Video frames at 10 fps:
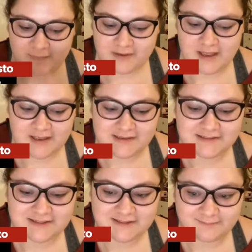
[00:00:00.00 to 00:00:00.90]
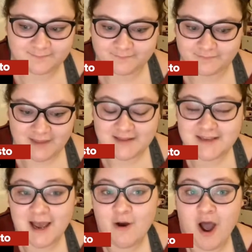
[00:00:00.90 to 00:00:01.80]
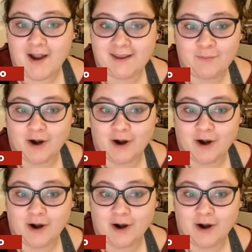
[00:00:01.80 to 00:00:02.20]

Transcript: Because that's how hockey